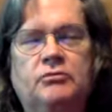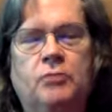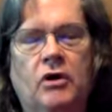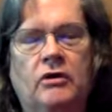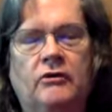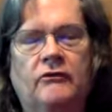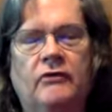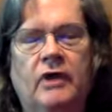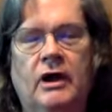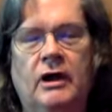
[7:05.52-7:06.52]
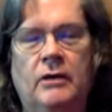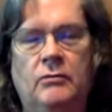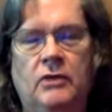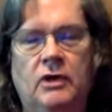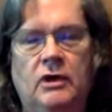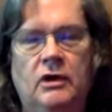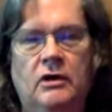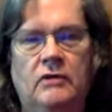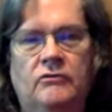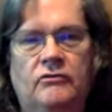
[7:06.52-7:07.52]
part of um,
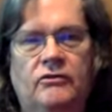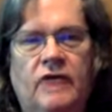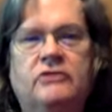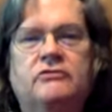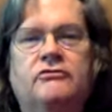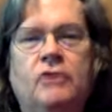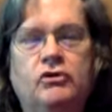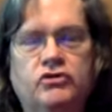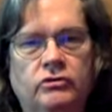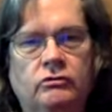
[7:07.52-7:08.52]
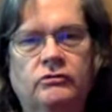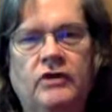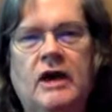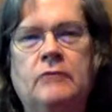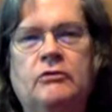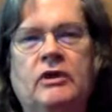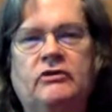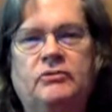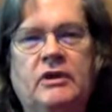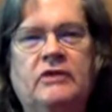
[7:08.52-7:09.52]
that devotional time, that
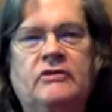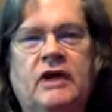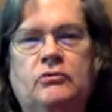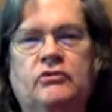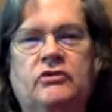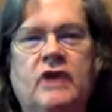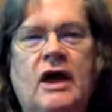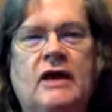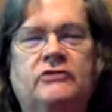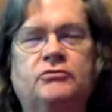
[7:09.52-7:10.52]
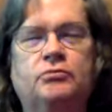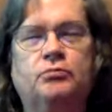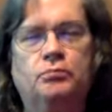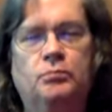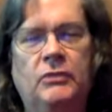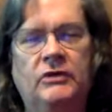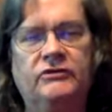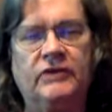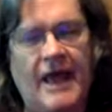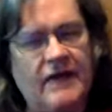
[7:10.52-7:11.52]
spending time with God. It's it's
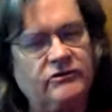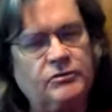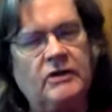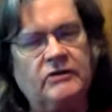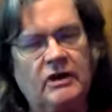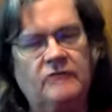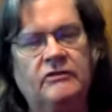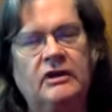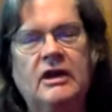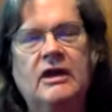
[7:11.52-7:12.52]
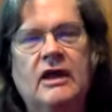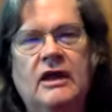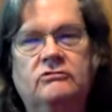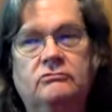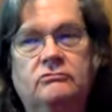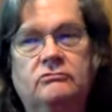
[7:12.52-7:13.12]
an aspect of it and